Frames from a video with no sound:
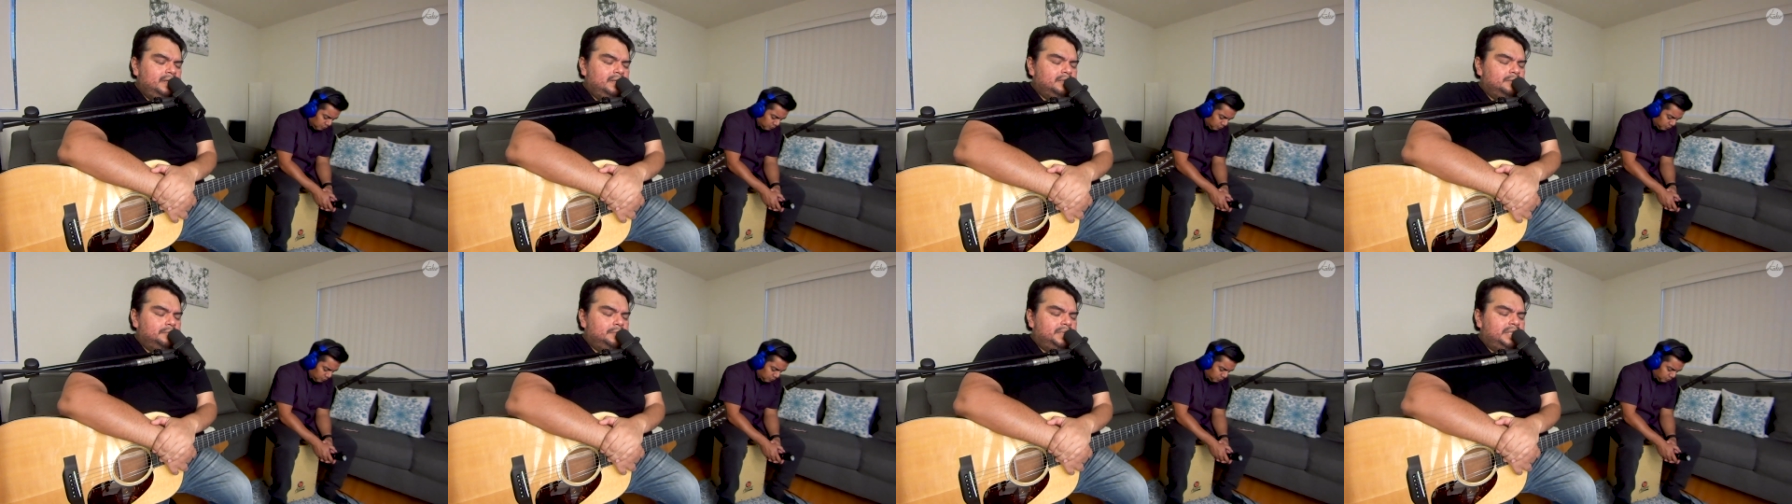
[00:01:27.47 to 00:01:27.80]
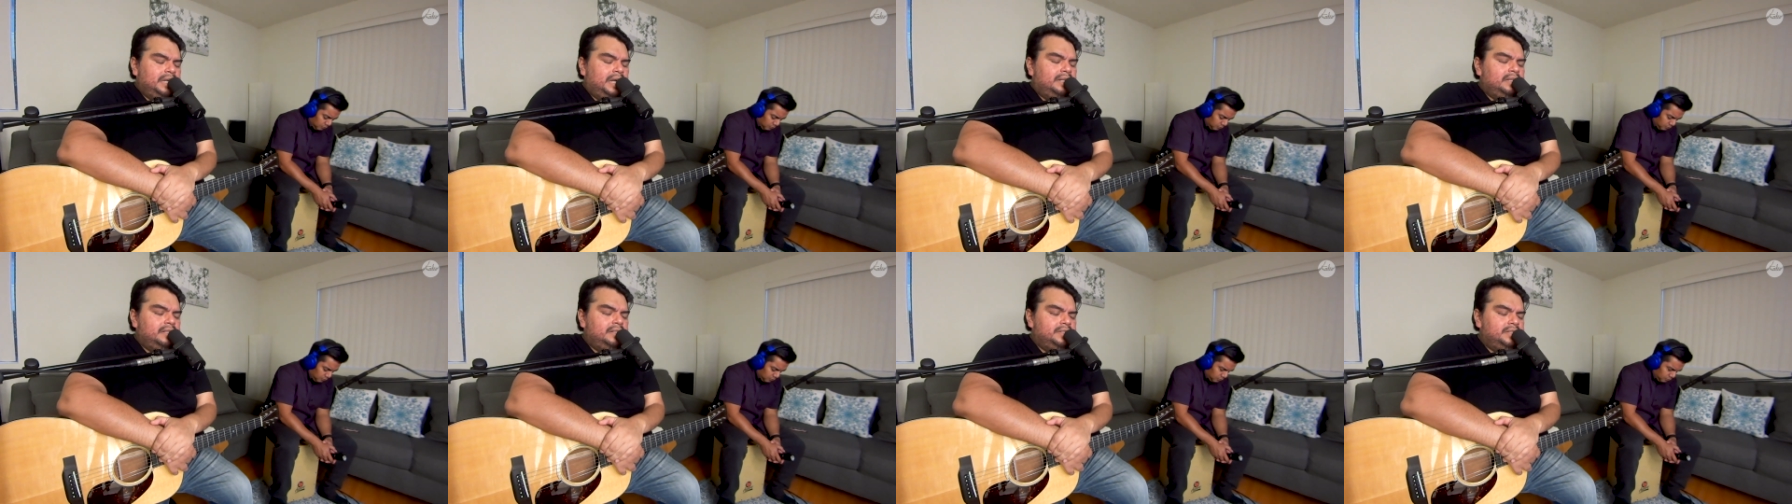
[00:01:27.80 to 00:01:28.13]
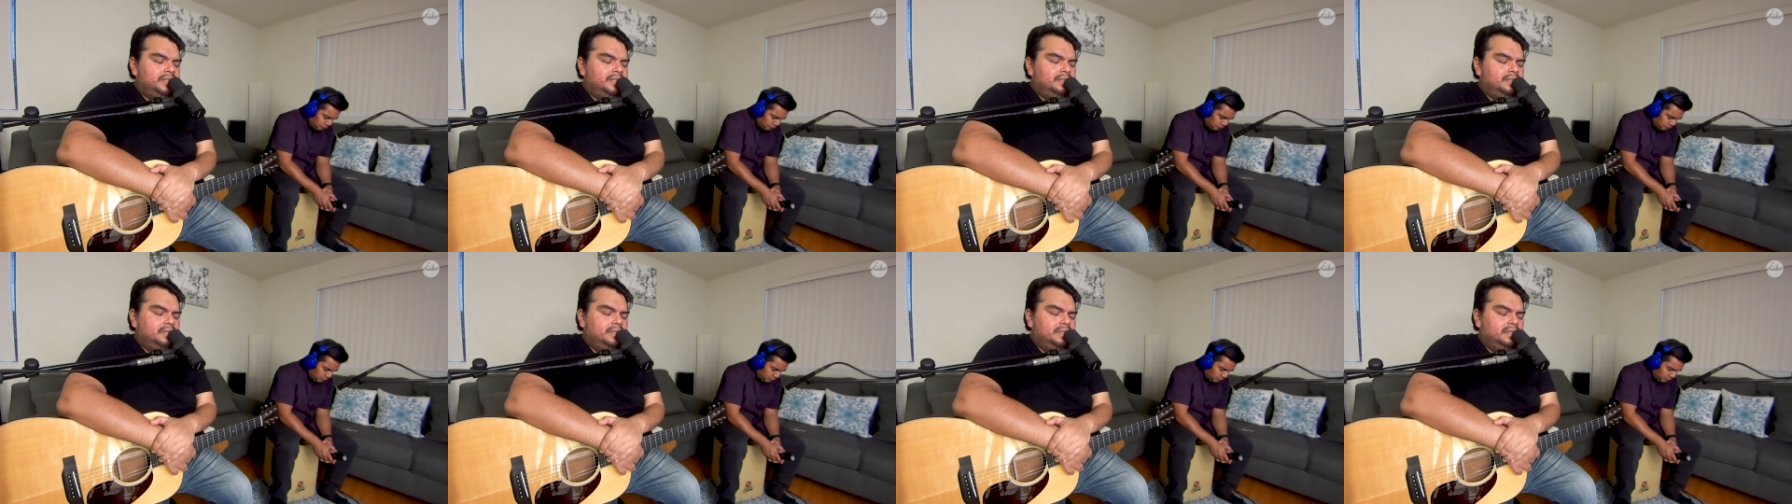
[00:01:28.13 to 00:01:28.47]
some
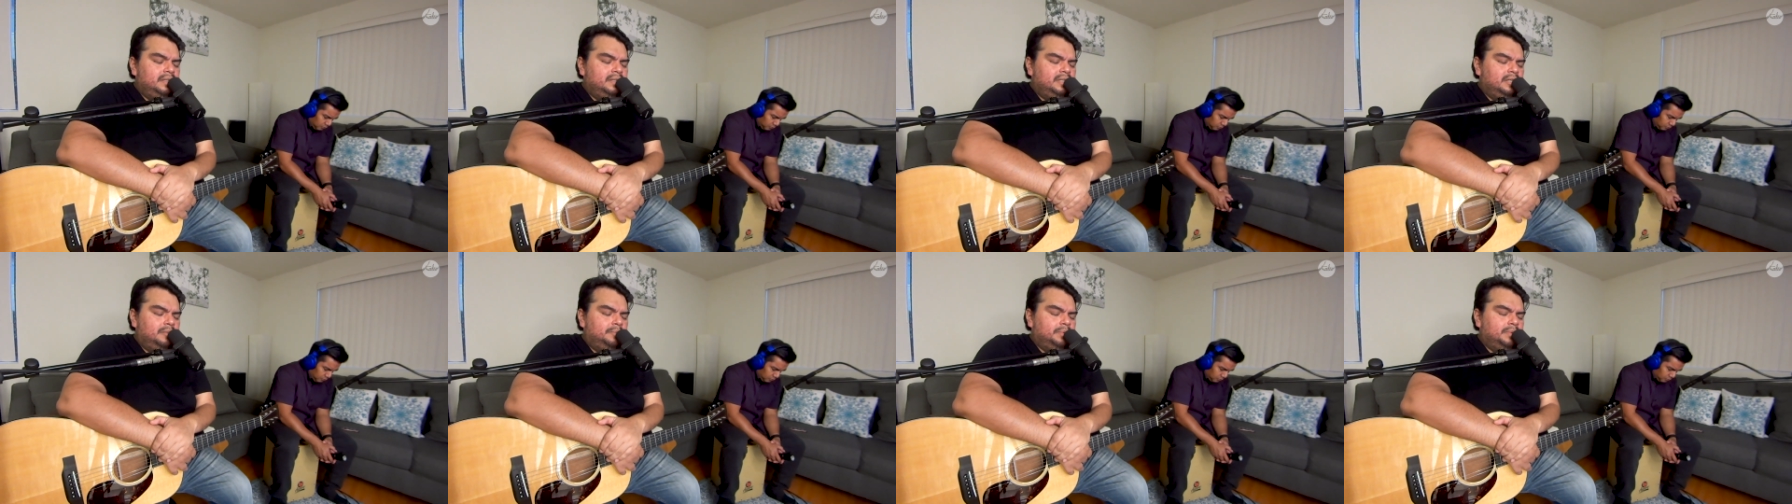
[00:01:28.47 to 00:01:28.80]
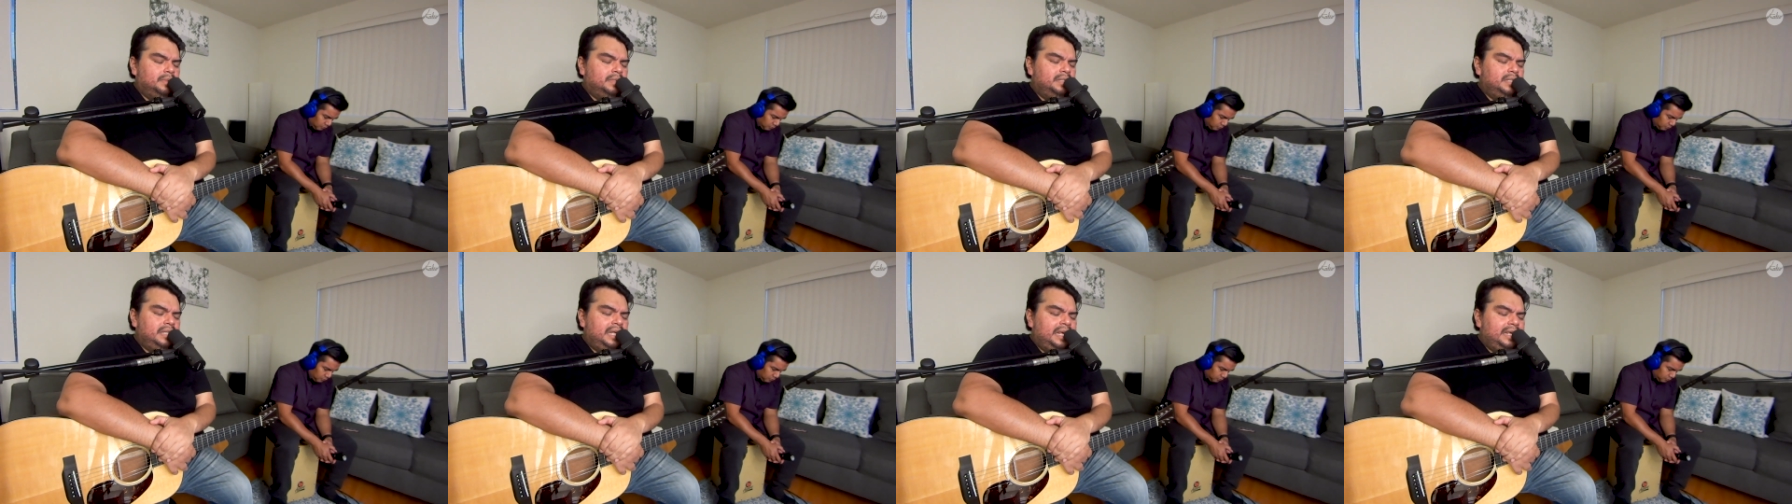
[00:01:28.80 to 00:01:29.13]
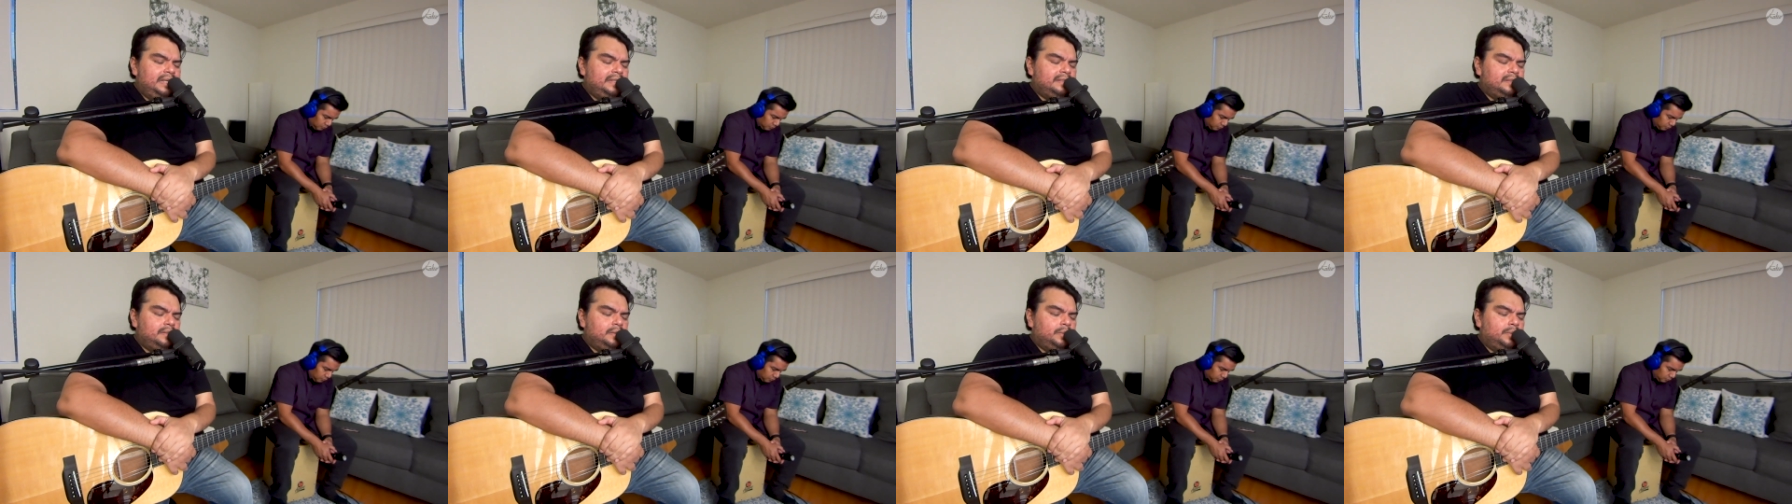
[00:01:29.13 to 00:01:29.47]
challenging couple of
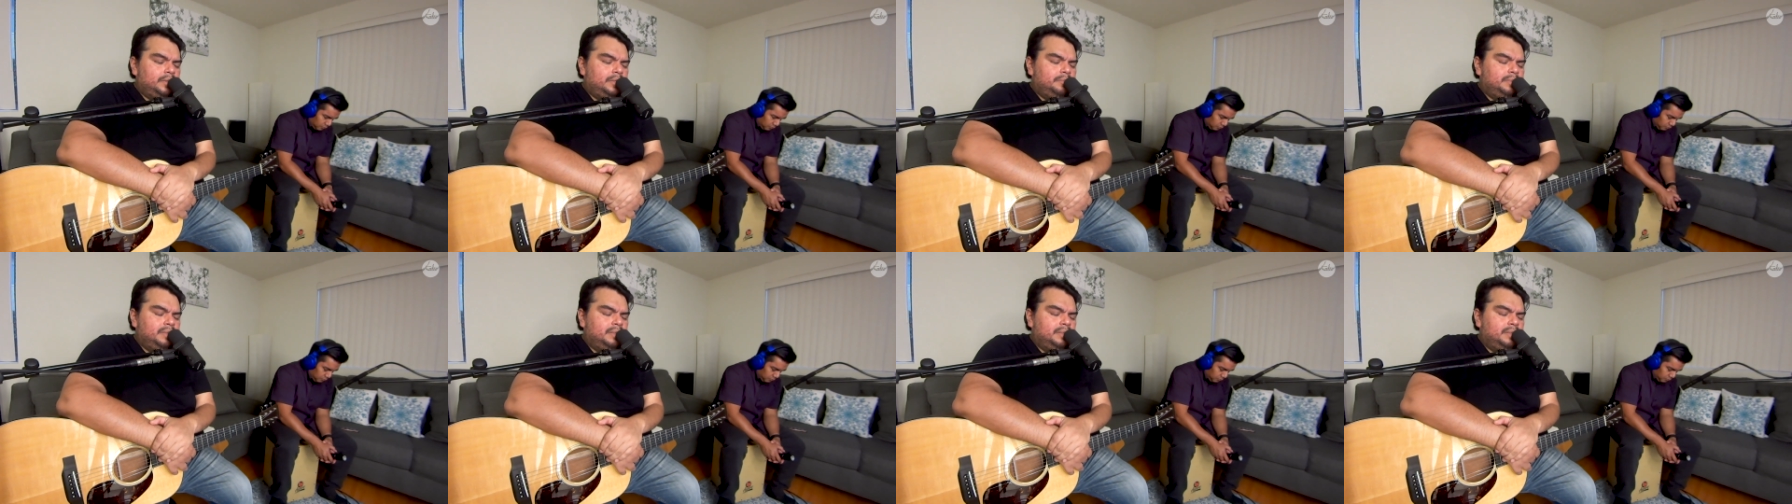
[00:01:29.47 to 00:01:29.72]
days, Lord,